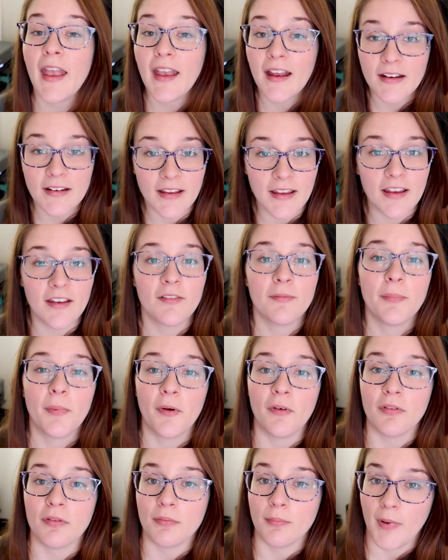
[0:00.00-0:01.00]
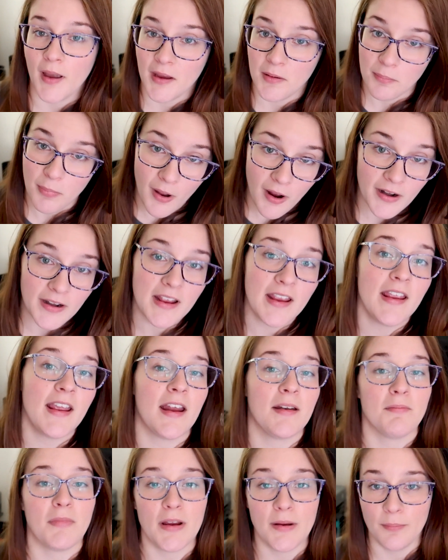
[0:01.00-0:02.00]
and give both my body
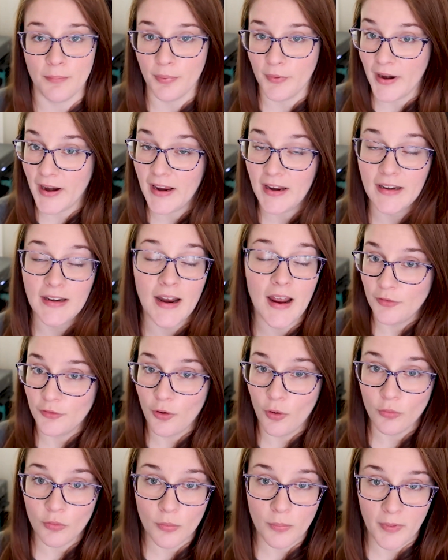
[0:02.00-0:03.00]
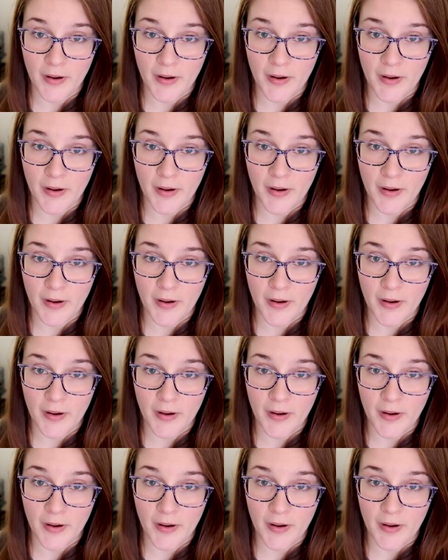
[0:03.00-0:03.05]
and my brain a total